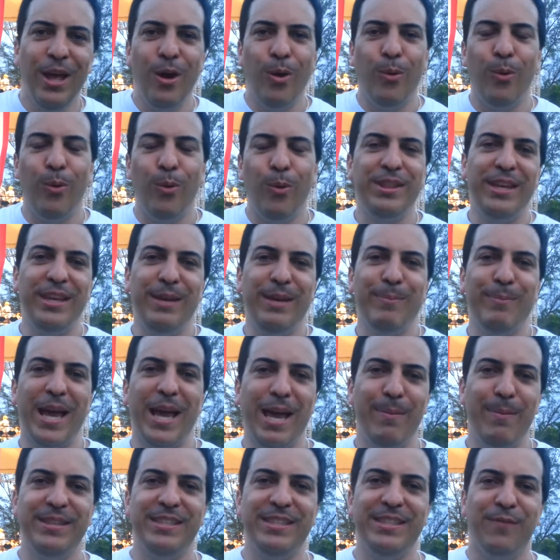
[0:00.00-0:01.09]
with the
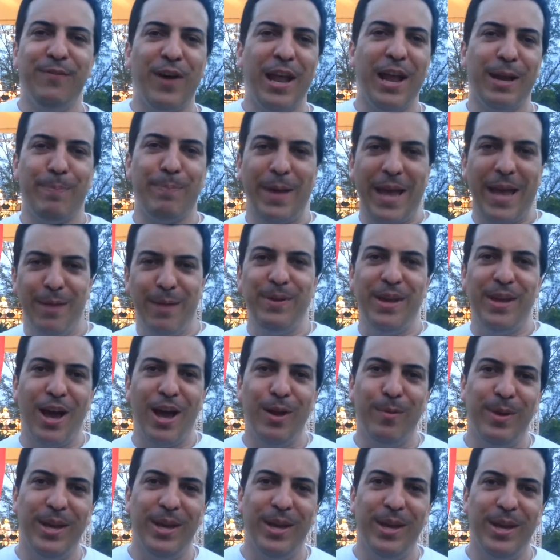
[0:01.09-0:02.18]
Miami Symphonic Band behind
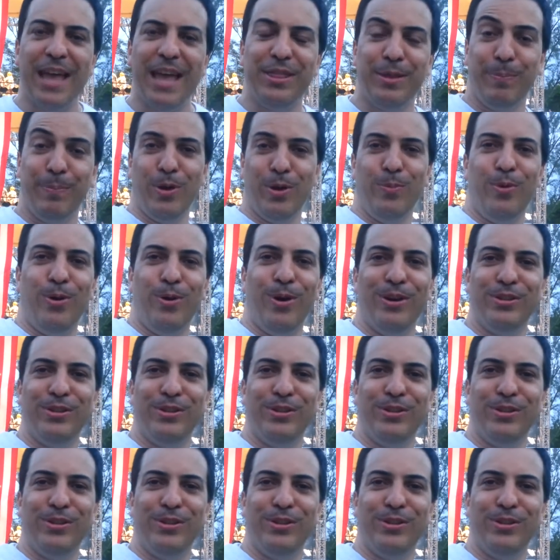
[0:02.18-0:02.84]
me at the Biltmore.